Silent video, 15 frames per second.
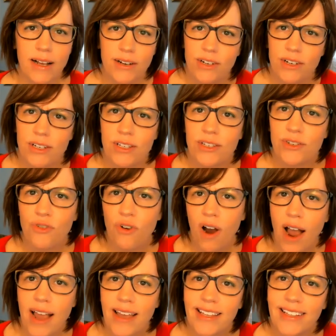Just
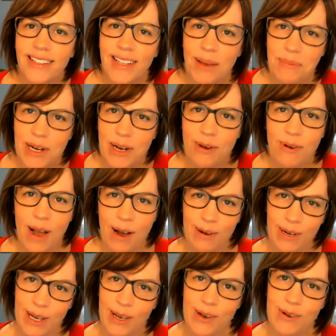try it and let me know how
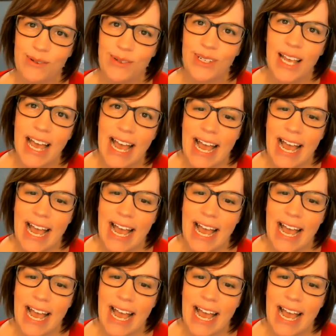it goes.